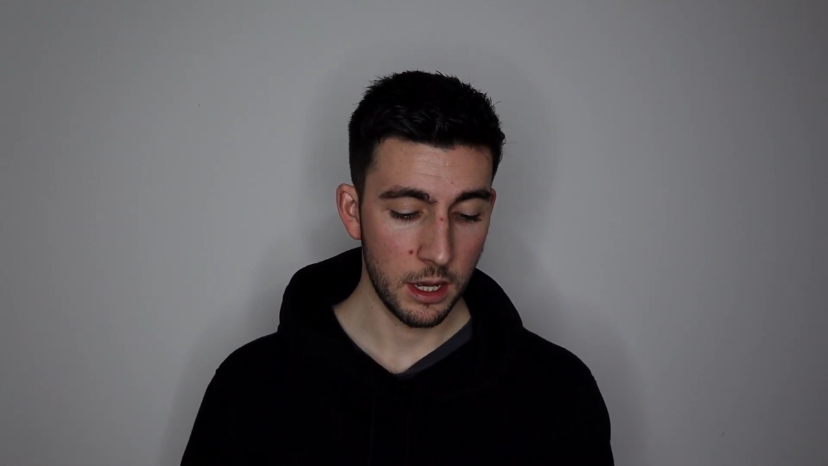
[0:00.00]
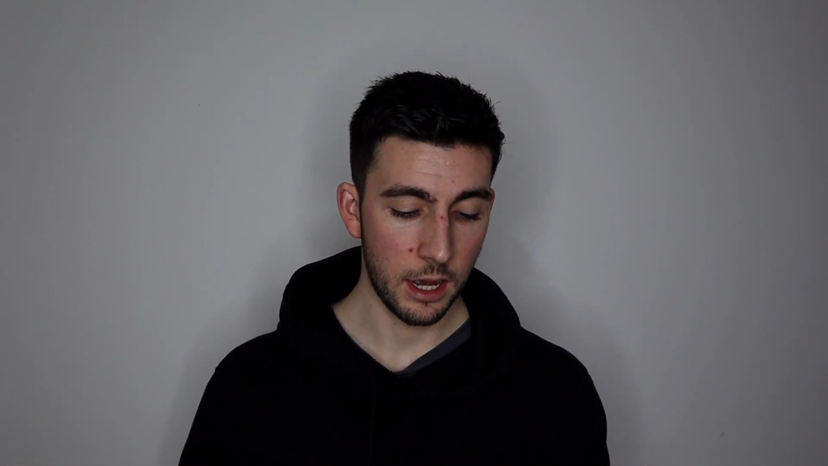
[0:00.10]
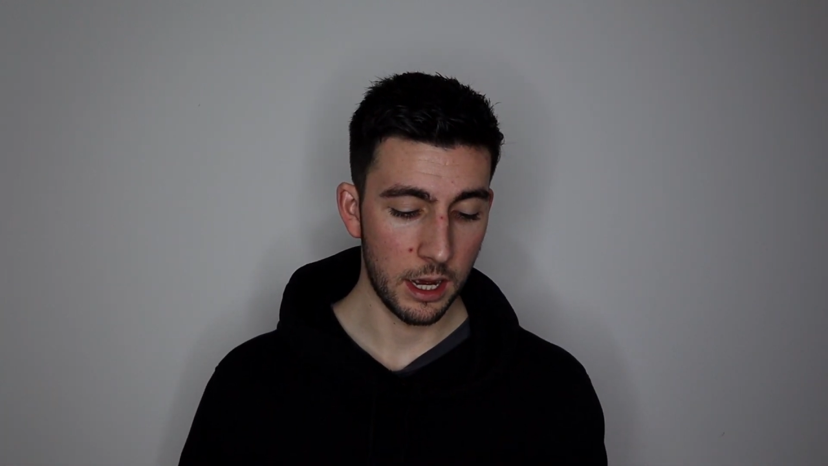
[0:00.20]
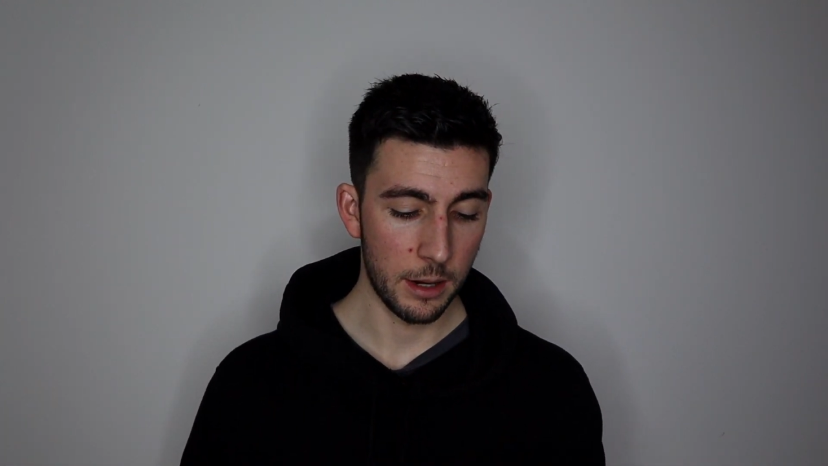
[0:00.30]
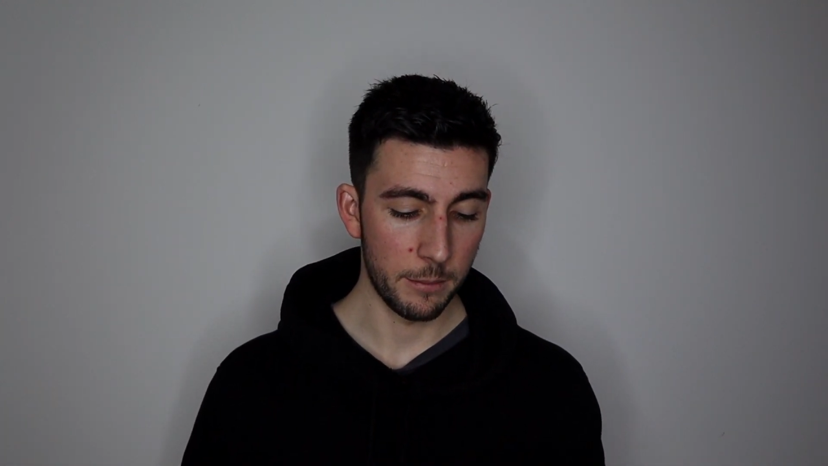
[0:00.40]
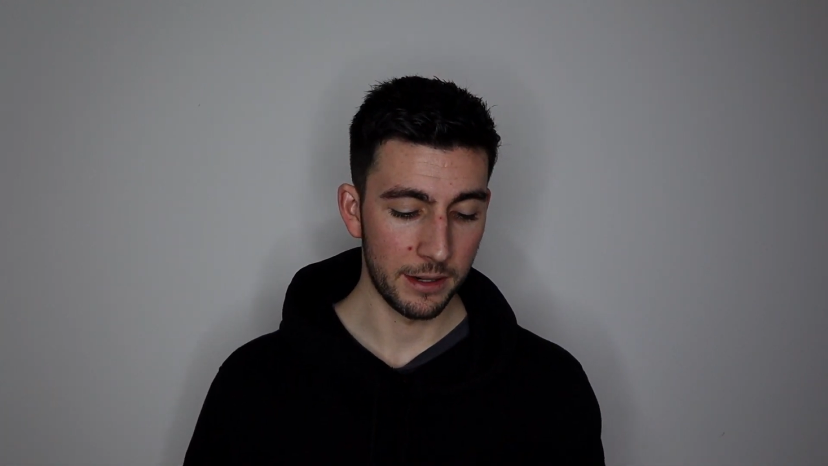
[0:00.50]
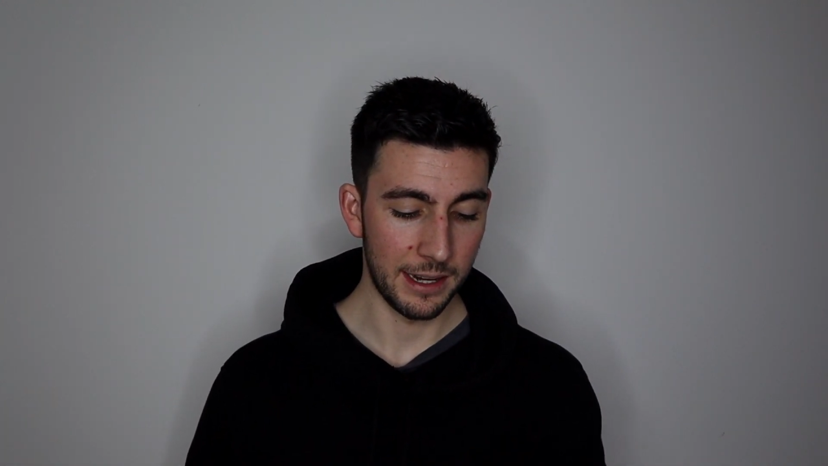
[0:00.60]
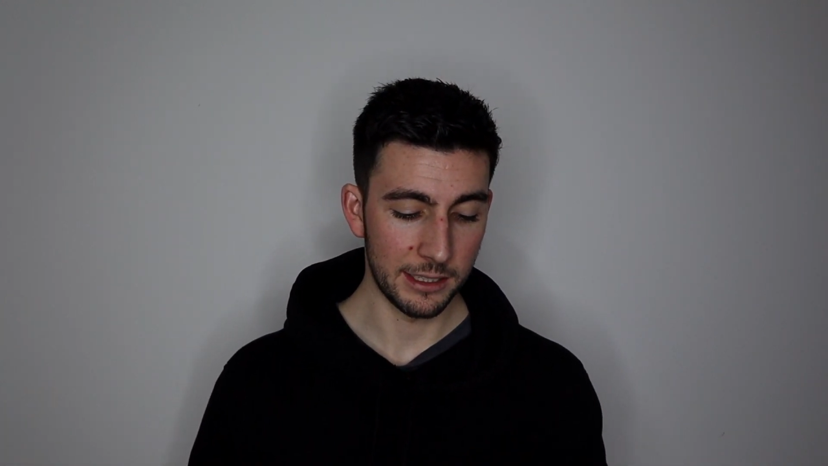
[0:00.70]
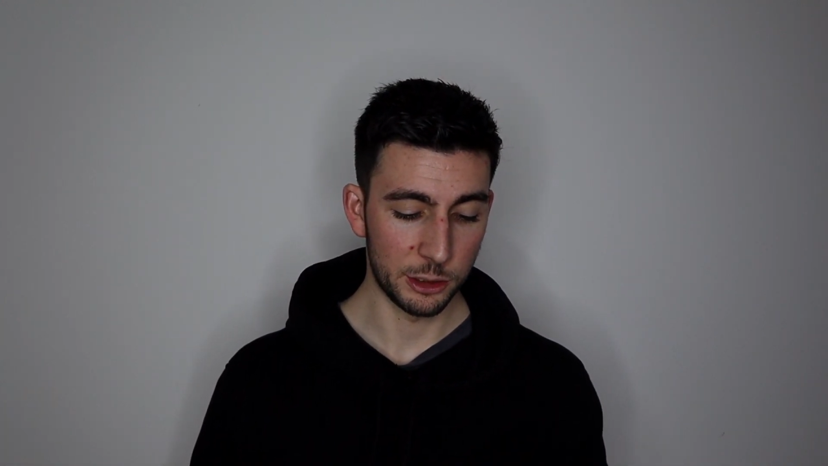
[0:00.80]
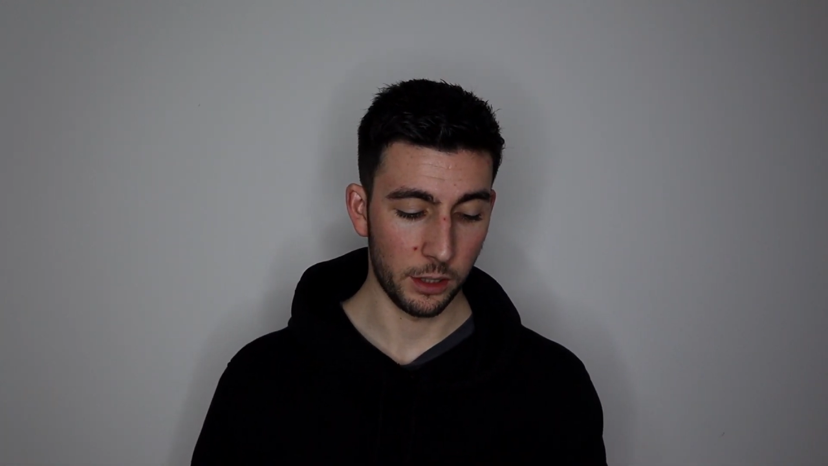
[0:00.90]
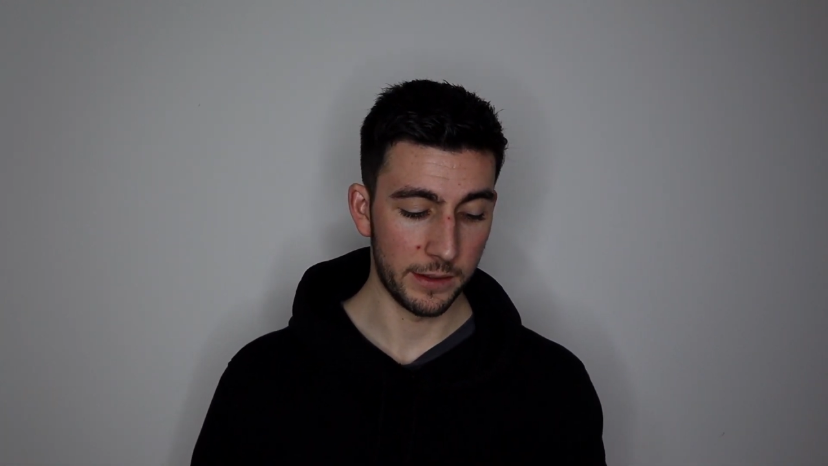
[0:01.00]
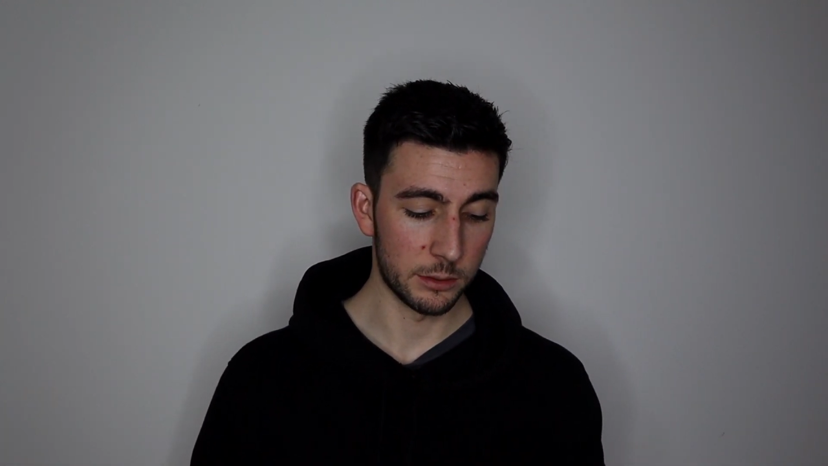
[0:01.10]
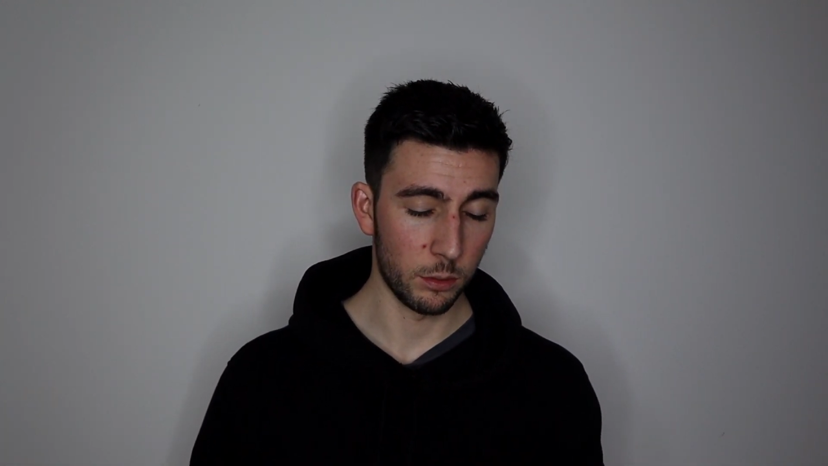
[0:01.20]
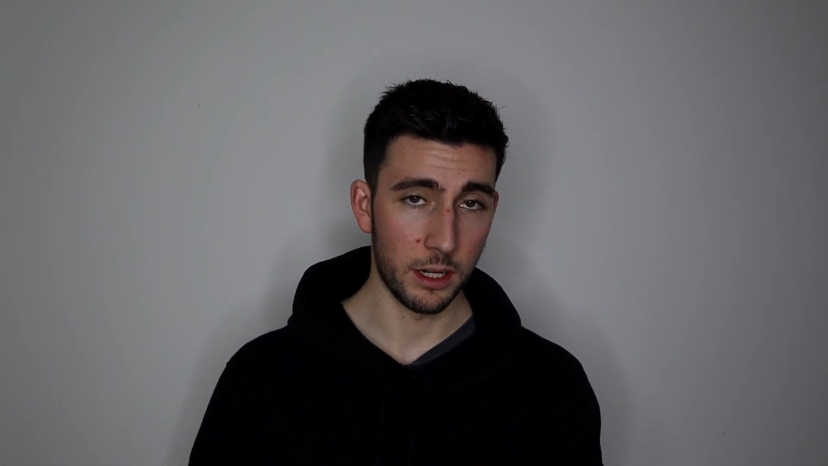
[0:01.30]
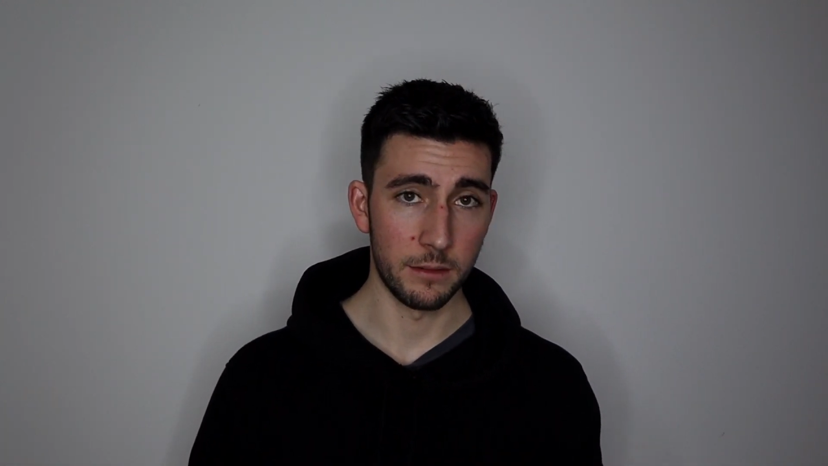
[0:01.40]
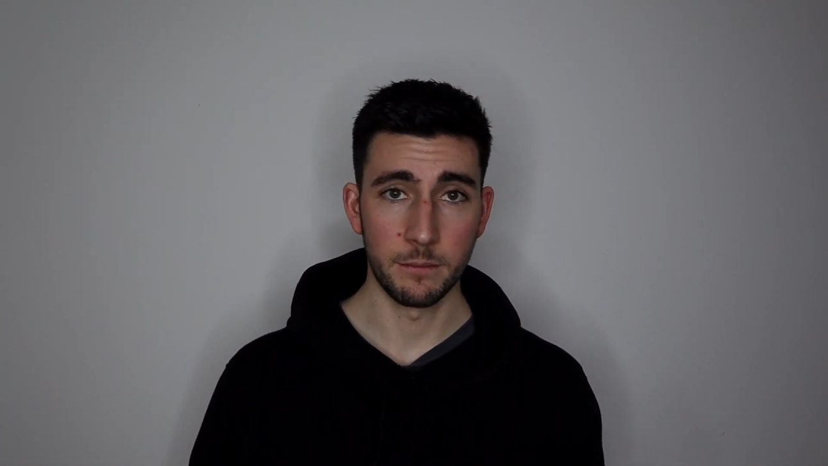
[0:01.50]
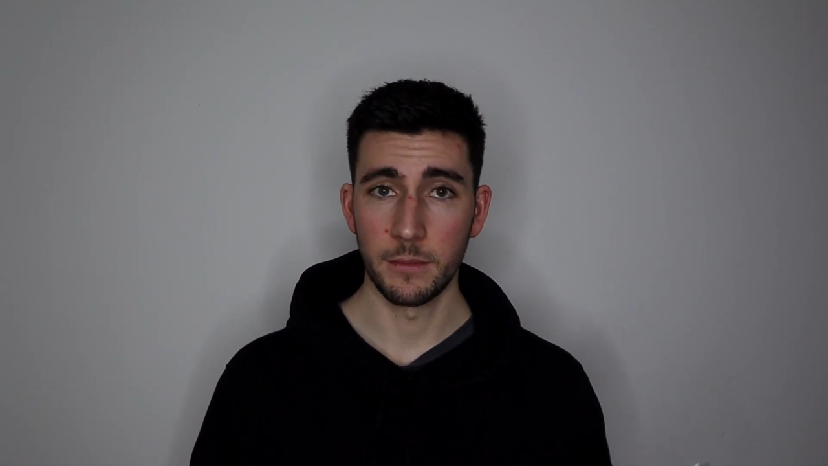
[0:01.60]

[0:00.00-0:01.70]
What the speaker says: Let's try this one.